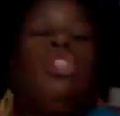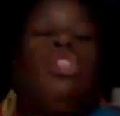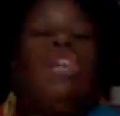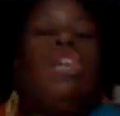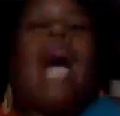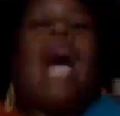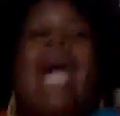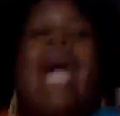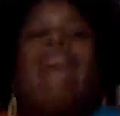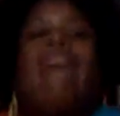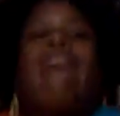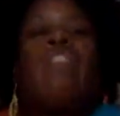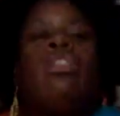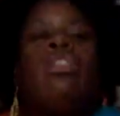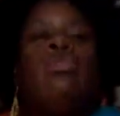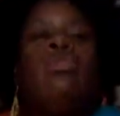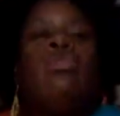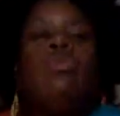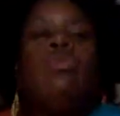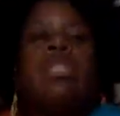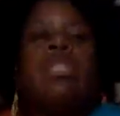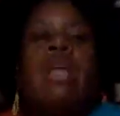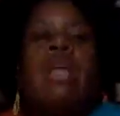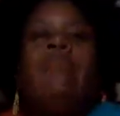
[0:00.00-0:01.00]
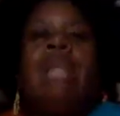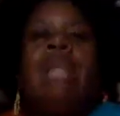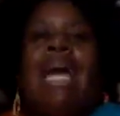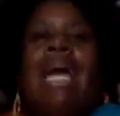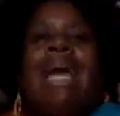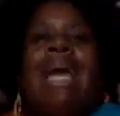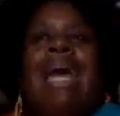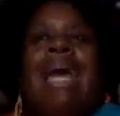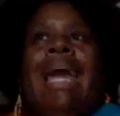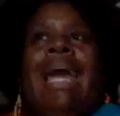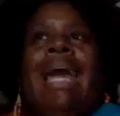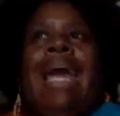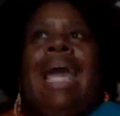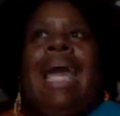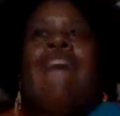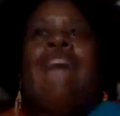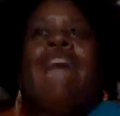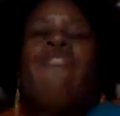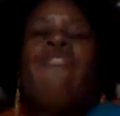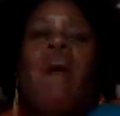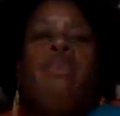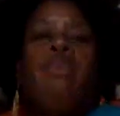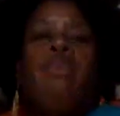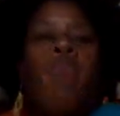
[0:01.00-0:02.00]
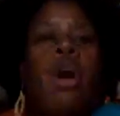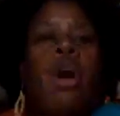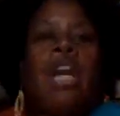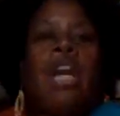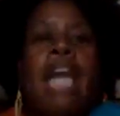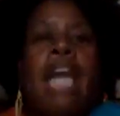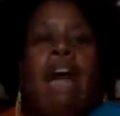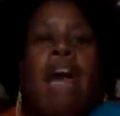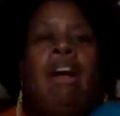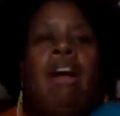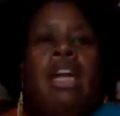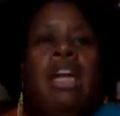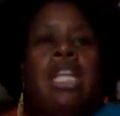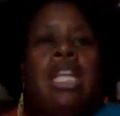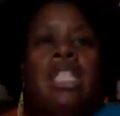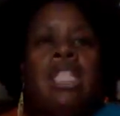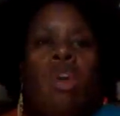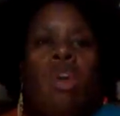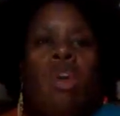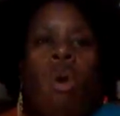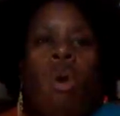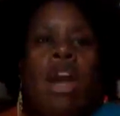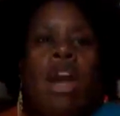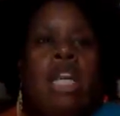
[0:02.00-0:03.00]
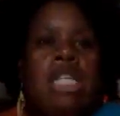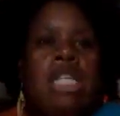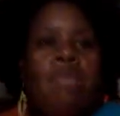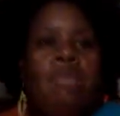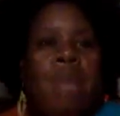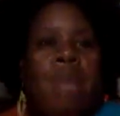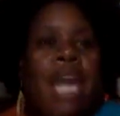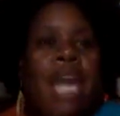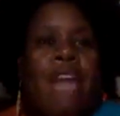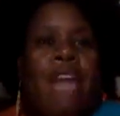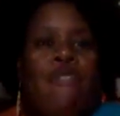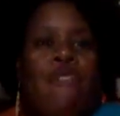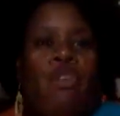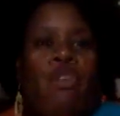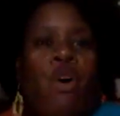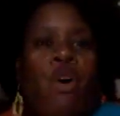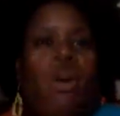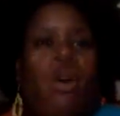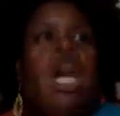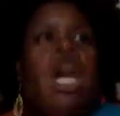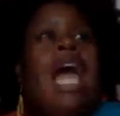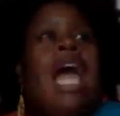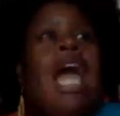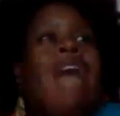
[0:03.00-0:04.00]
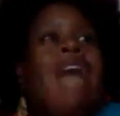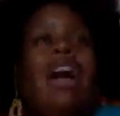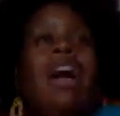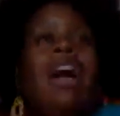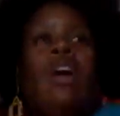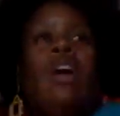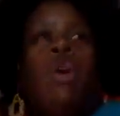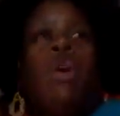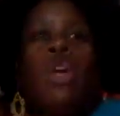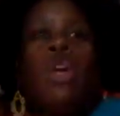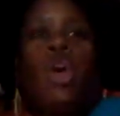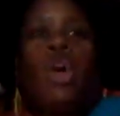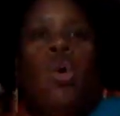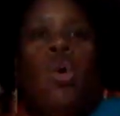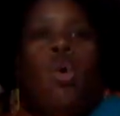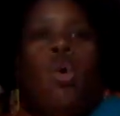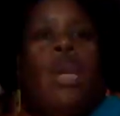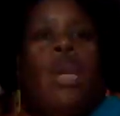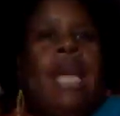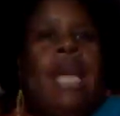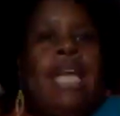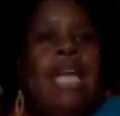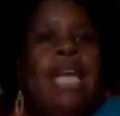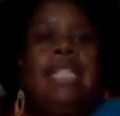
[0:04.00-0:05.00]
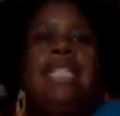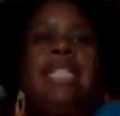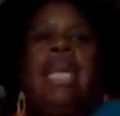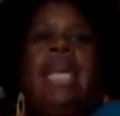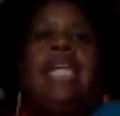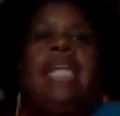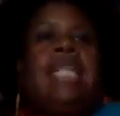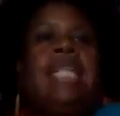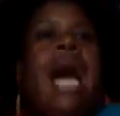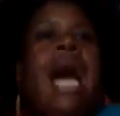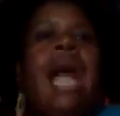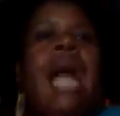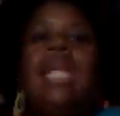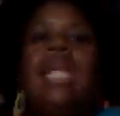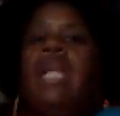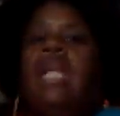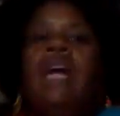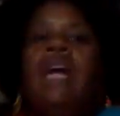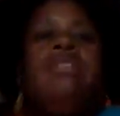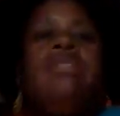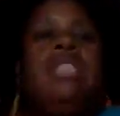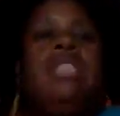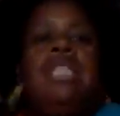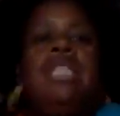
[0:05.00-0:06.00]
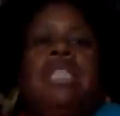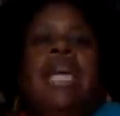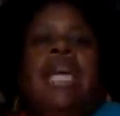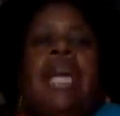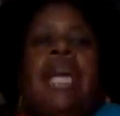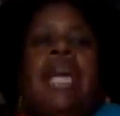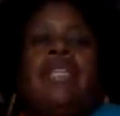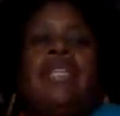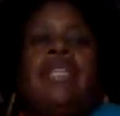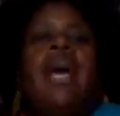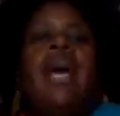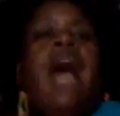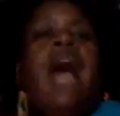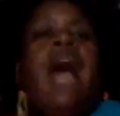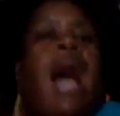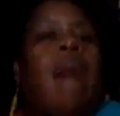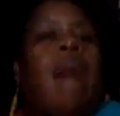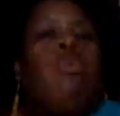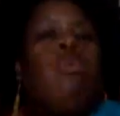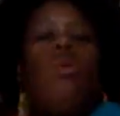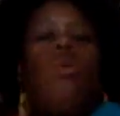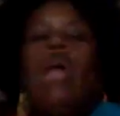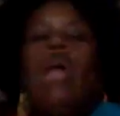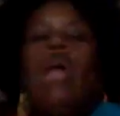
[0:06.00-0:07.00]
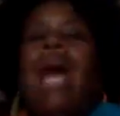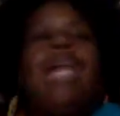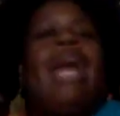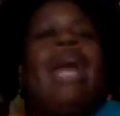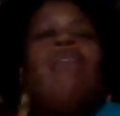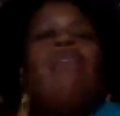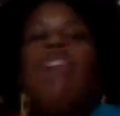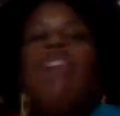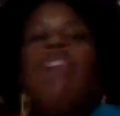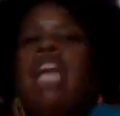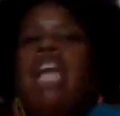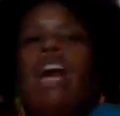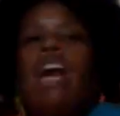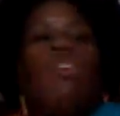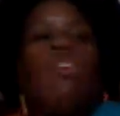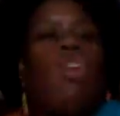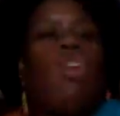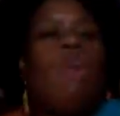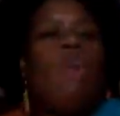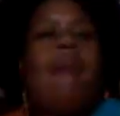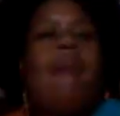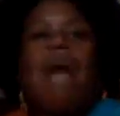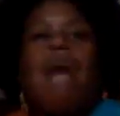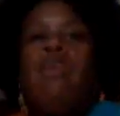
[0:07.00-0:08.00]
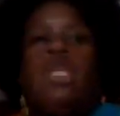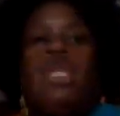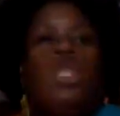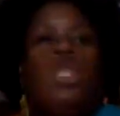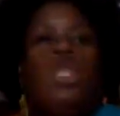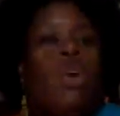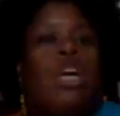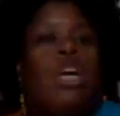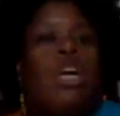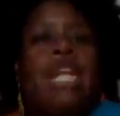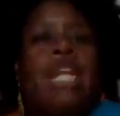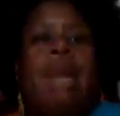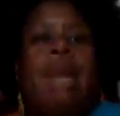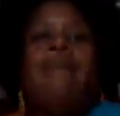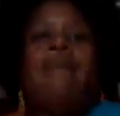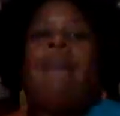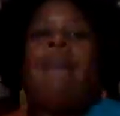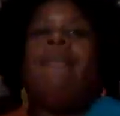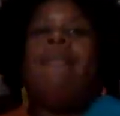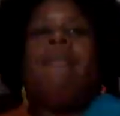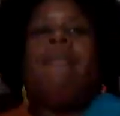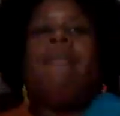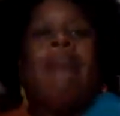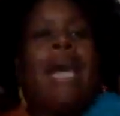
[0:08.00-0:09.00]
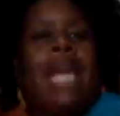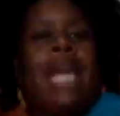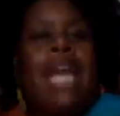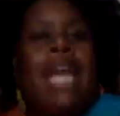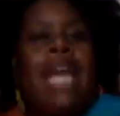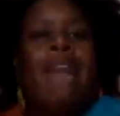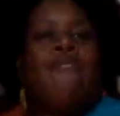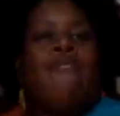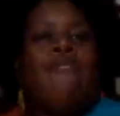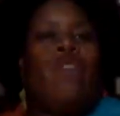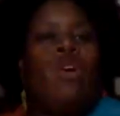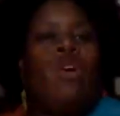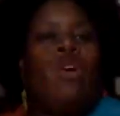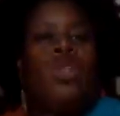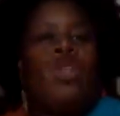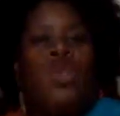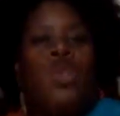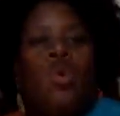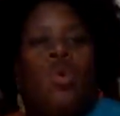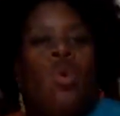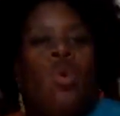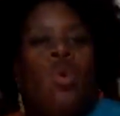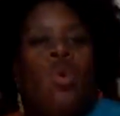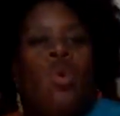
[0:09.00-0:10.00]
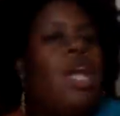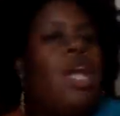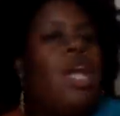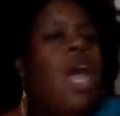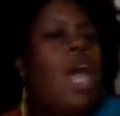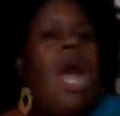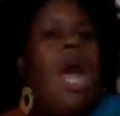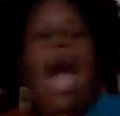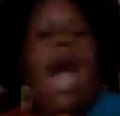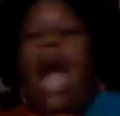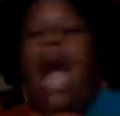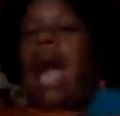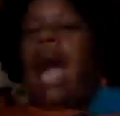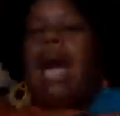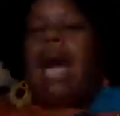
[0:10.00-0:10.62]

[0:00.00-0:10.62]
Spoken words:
I have to do something. Like, if I work out and it's hard and it's painful, if I go in the corner and dance, I love to dance. I'm going, and I don't care, nobody was looking at me. I put my headphones on, I